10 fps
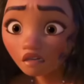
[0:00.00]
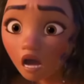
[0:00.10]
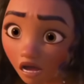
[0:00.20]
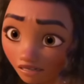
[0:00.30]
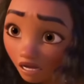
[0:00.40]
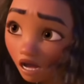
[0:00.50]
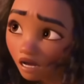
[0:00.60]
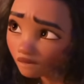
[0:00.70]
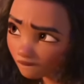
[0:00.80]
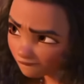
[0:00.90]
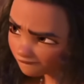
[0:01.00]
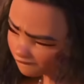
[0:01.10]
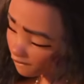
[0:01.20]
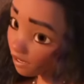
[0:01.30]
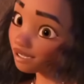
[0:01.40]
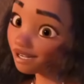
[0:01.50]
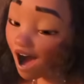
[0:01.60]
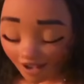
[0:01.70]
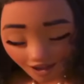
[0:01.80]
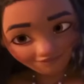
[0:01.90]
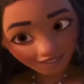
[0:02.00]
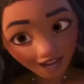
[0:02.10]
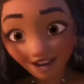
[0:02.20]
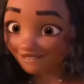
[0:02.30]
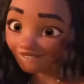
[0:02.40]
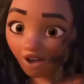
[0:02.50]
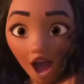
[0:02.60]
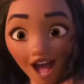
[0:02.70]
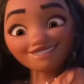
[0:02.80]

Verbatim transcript: I, uh, I am self-taught.